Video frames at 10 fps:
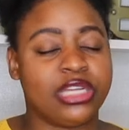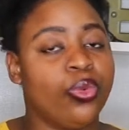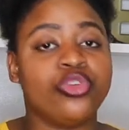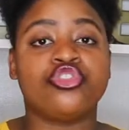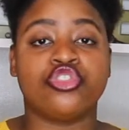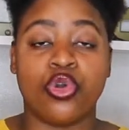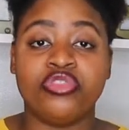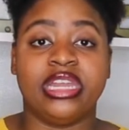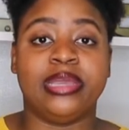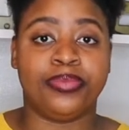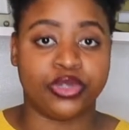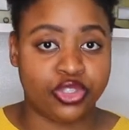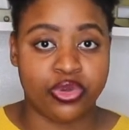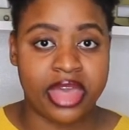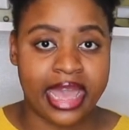it will show that he
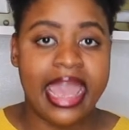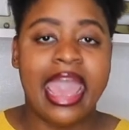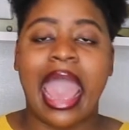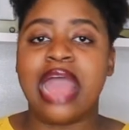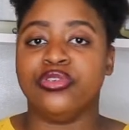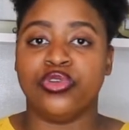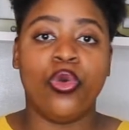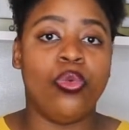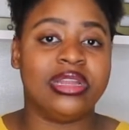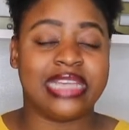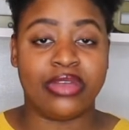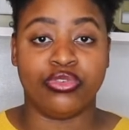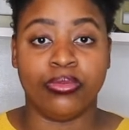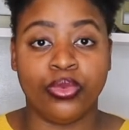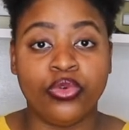put you there and no one
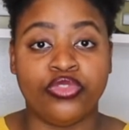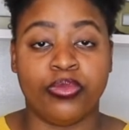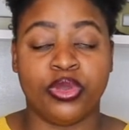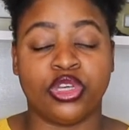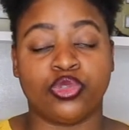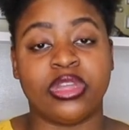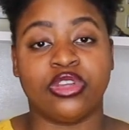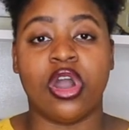can remove you because when